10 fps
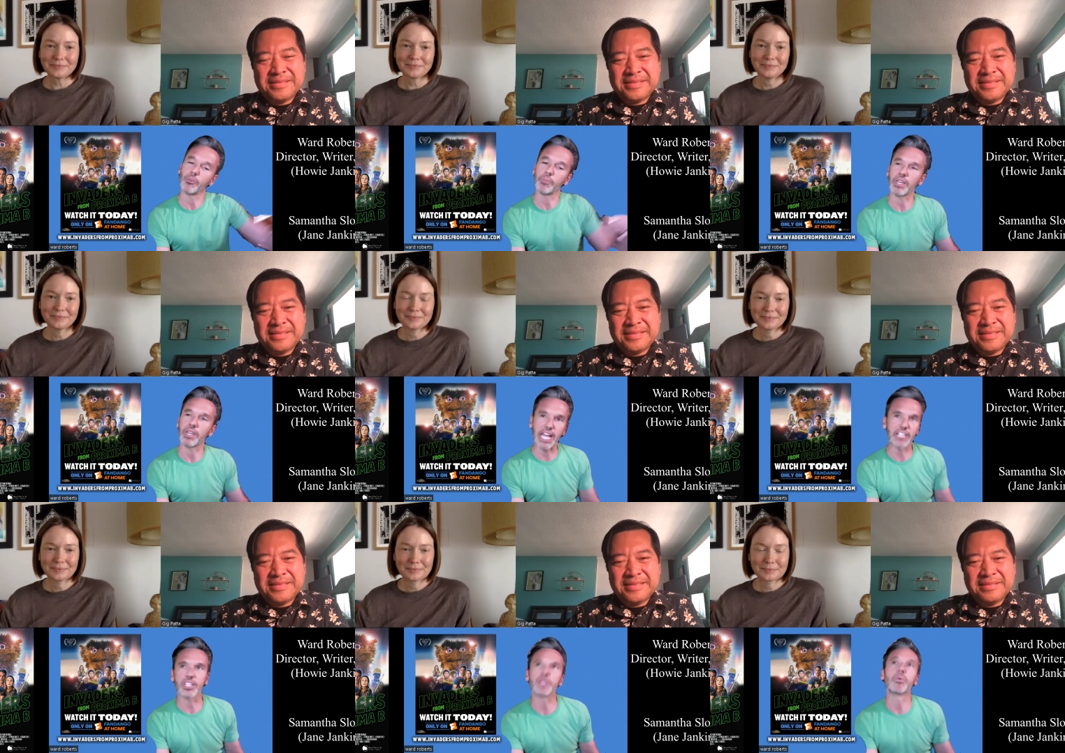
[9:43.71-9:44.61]
Speaker 1: because
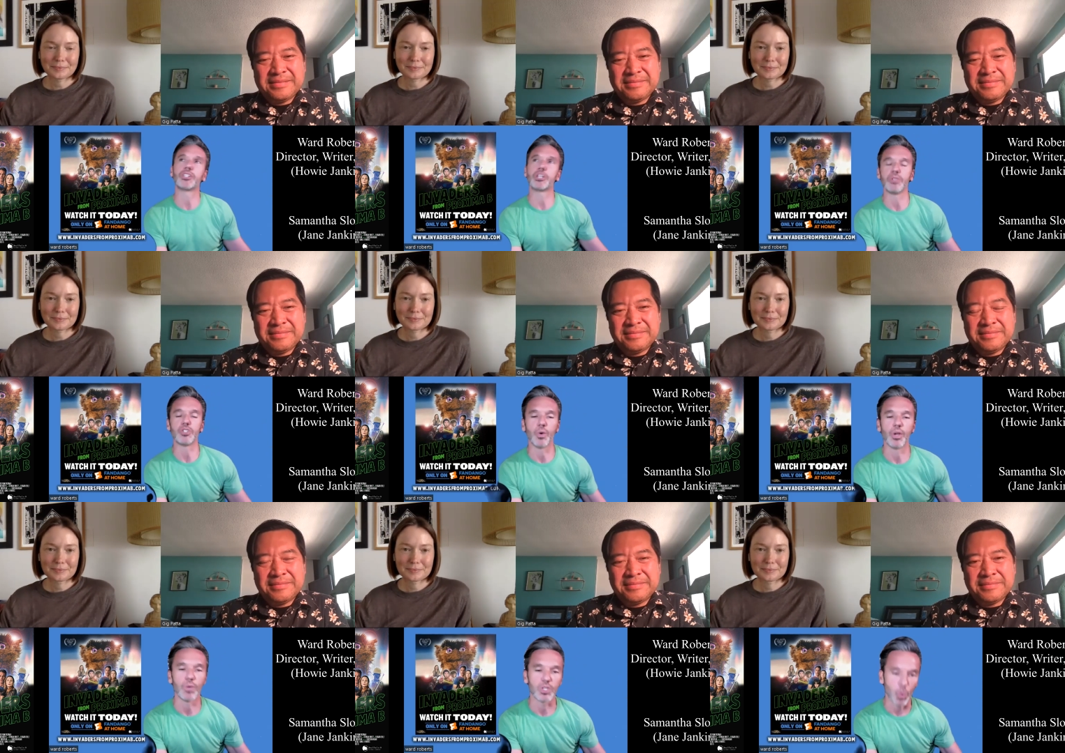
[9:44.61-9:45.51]
actually what she was doing
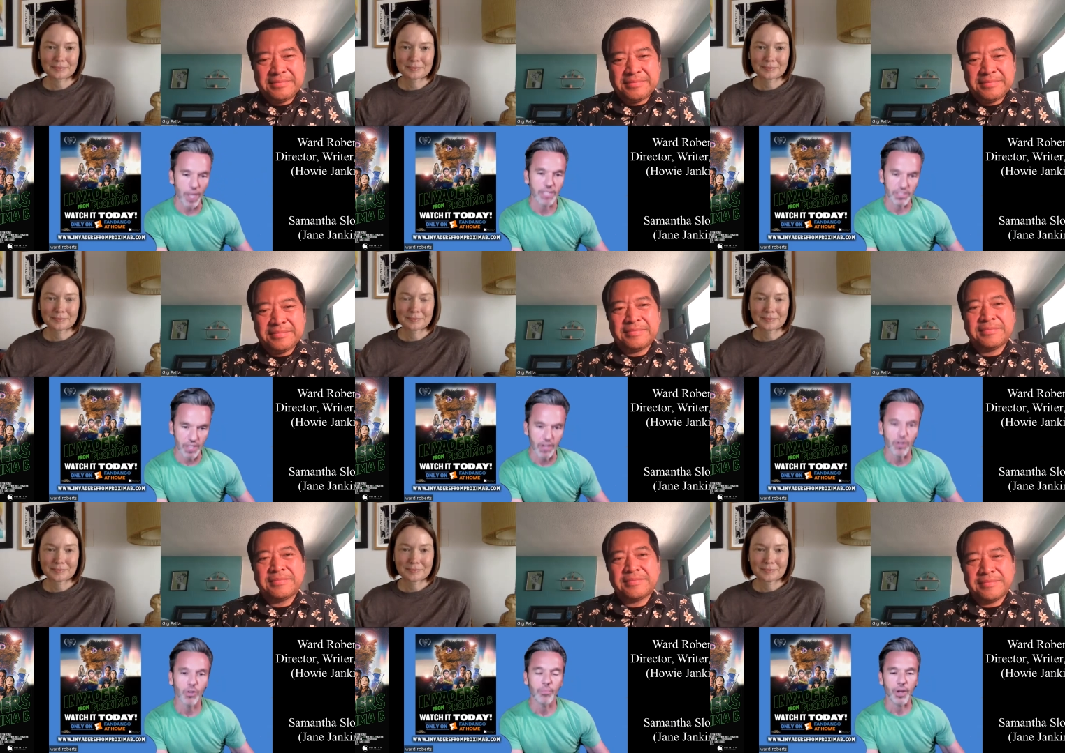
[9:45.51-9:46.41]
was quite
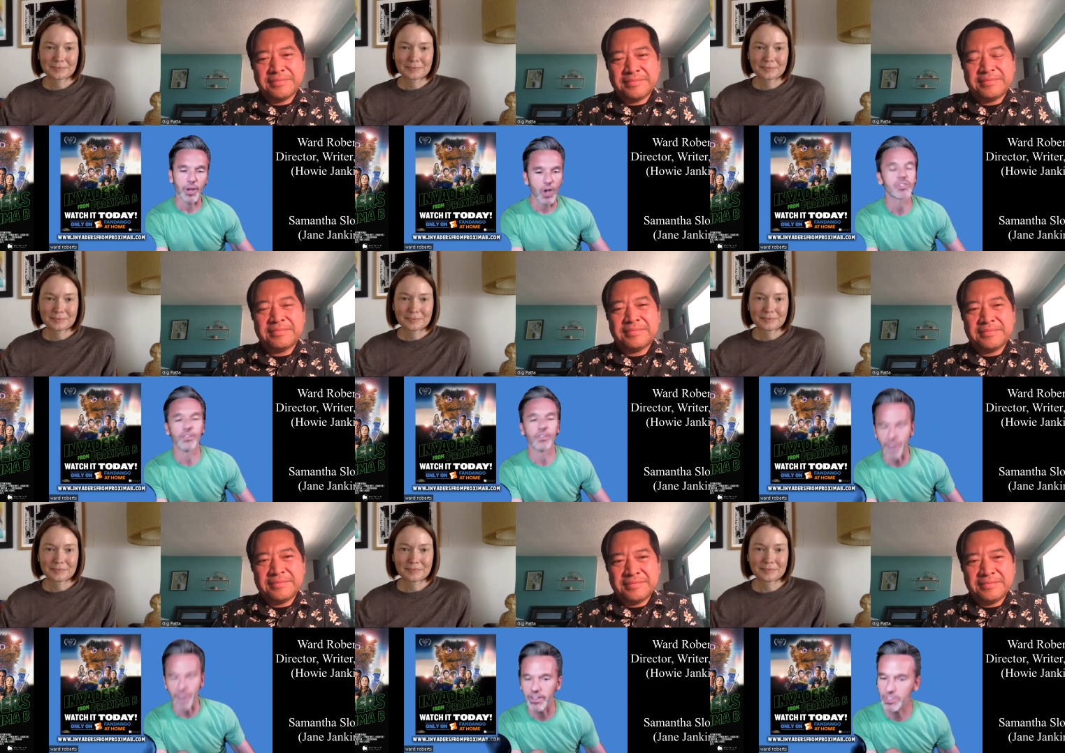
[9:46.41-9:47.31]
subtle, but also
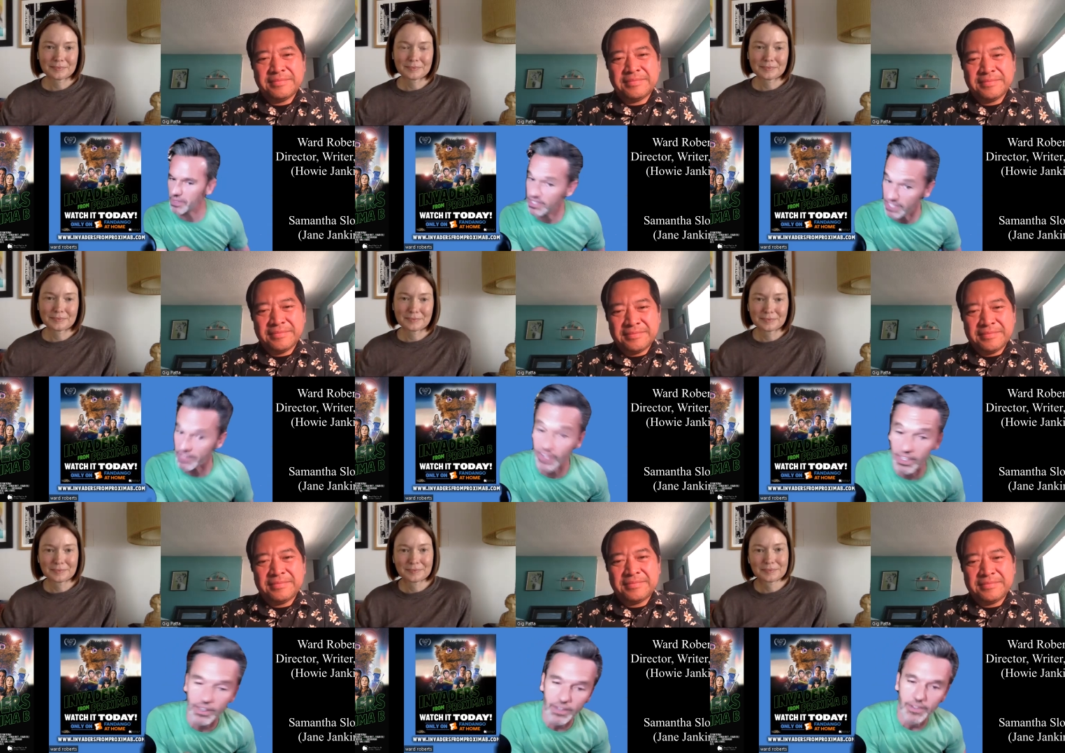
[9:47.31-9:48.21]
very specific.
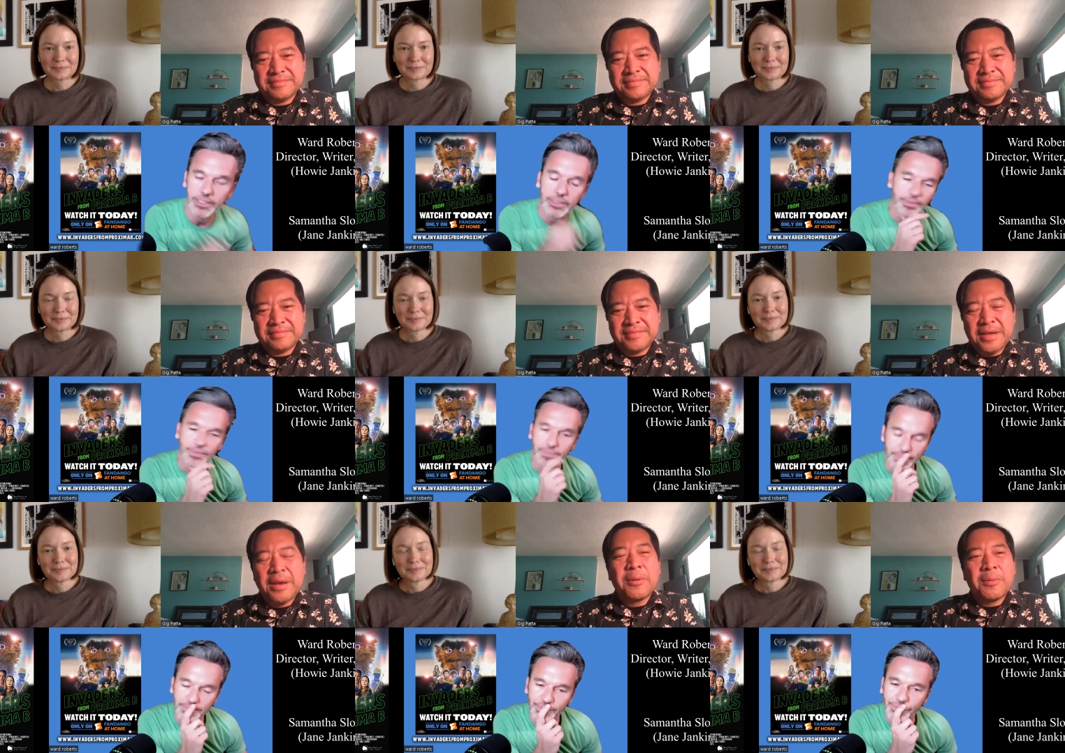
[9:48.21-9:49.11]

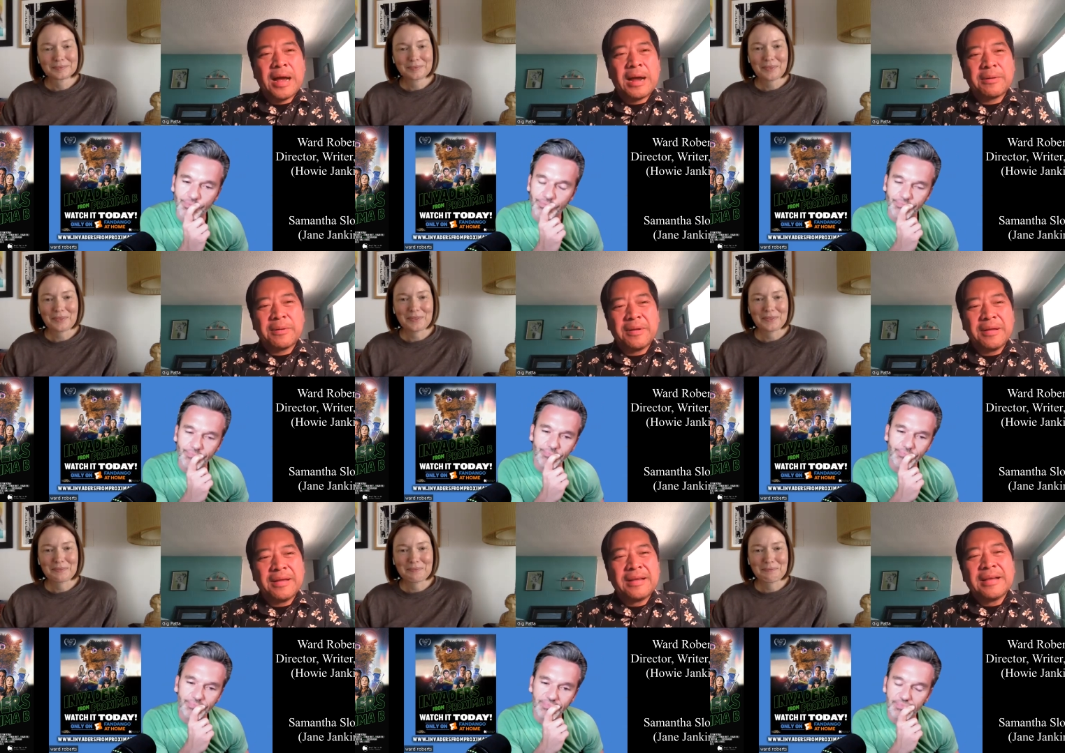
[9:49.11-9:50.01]
Speaker 2: Wow.
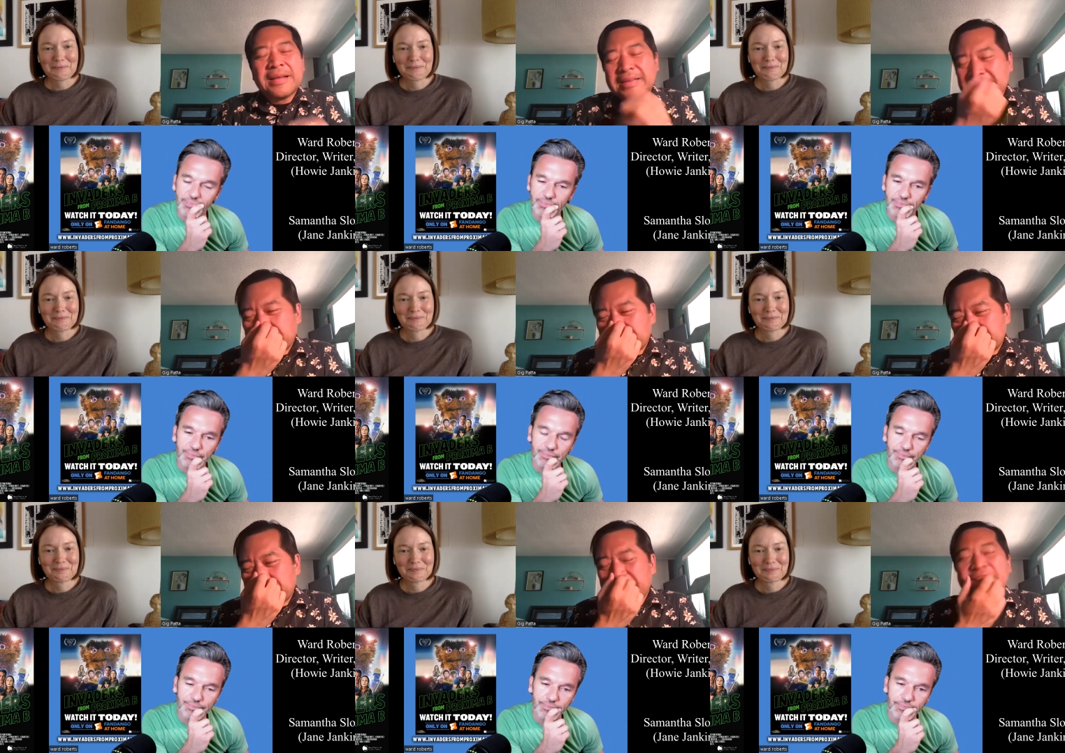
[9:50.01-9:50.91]

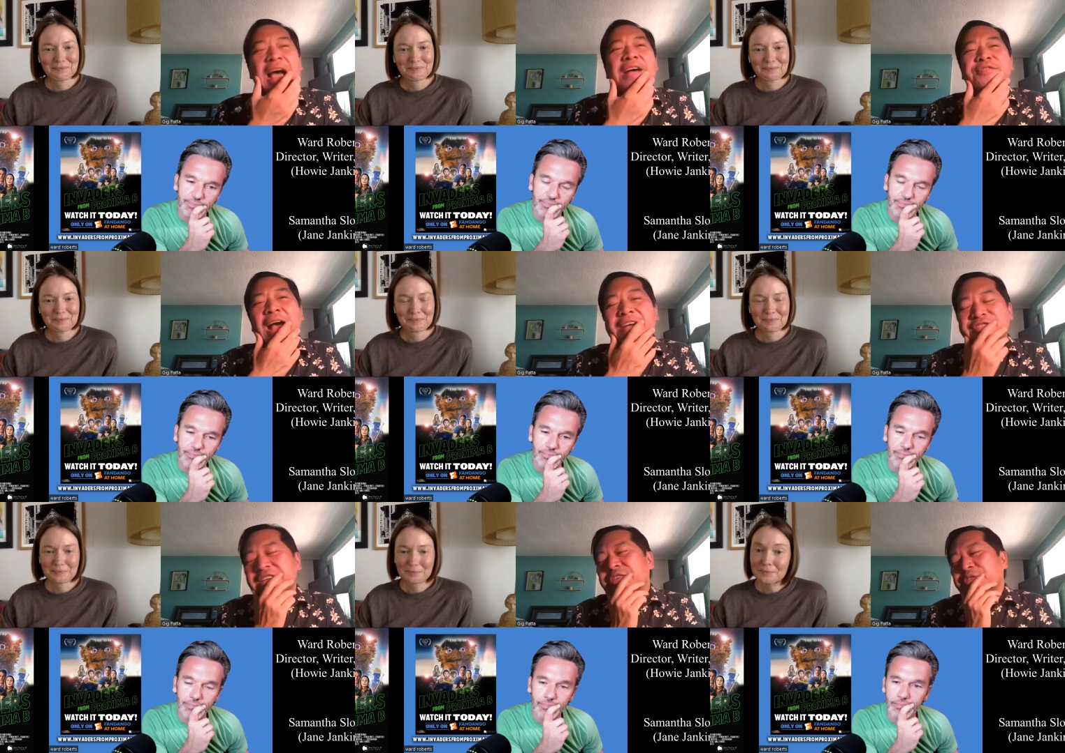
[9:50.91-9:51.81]
So Samantha, I've,
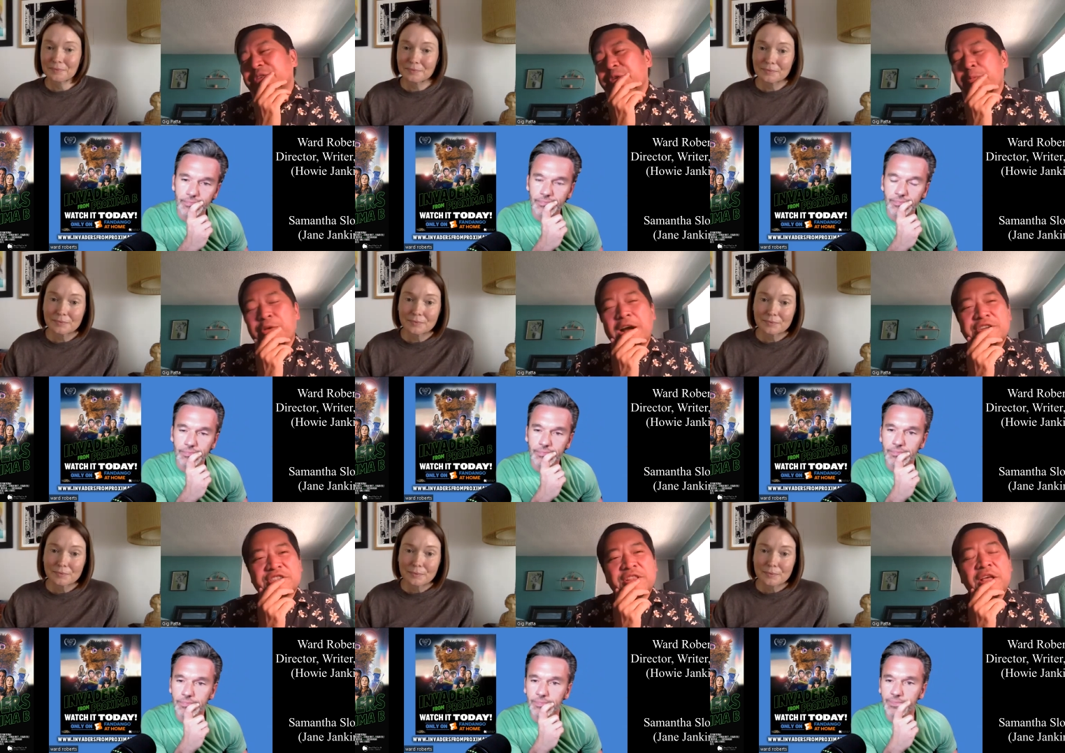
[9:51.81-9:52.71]
I've seen you in a few
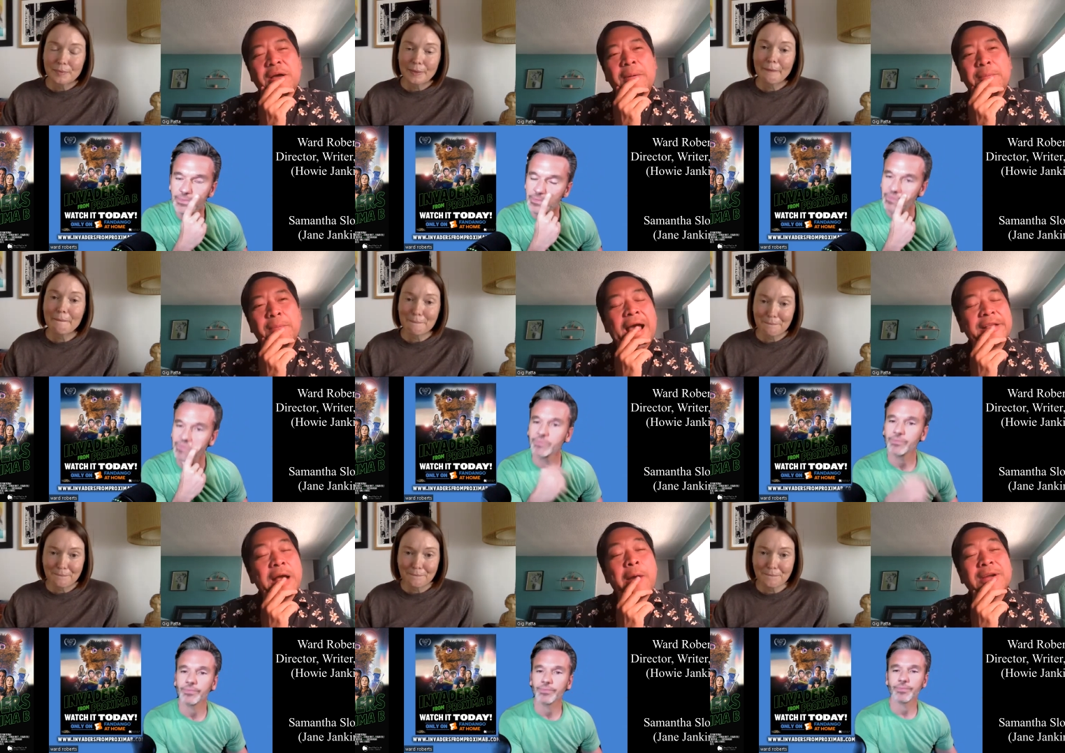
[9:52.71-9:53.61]
projects. A lot.
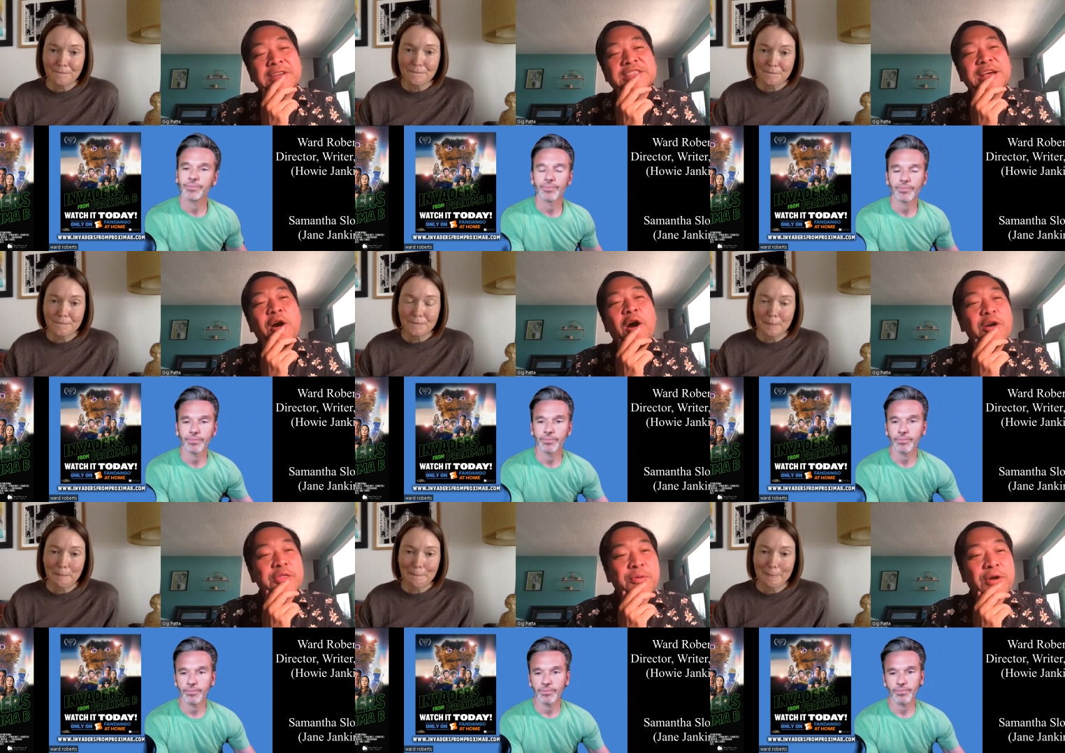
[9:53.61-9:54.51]
I, I want to say
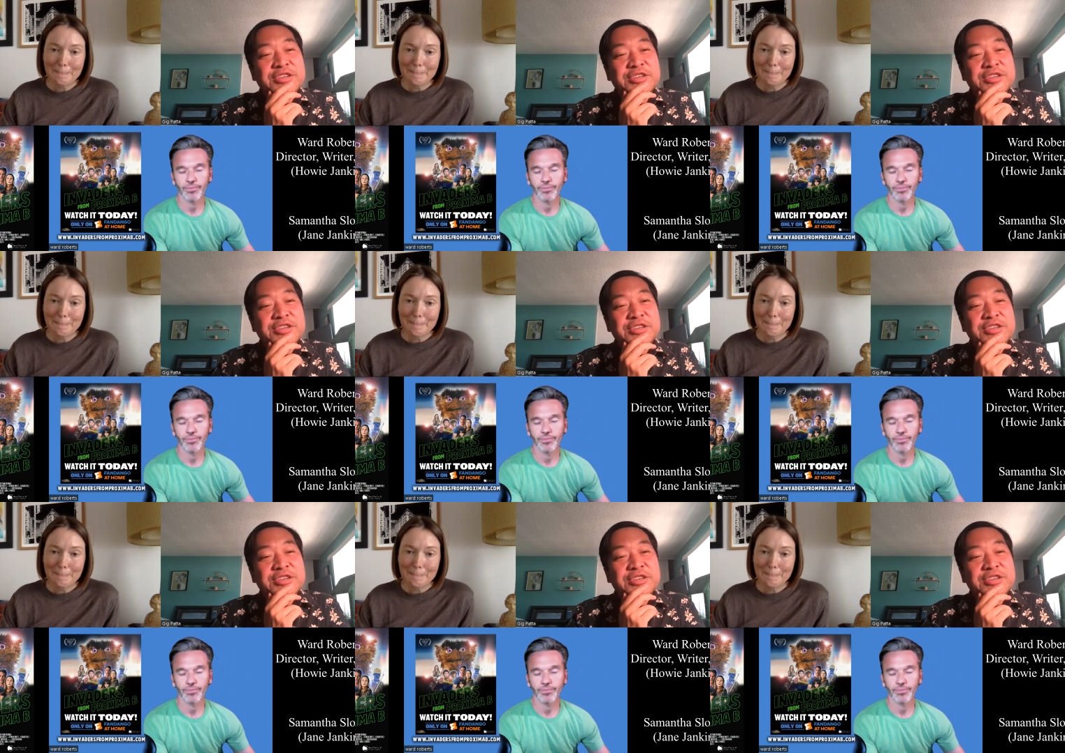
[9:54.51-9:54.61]
all the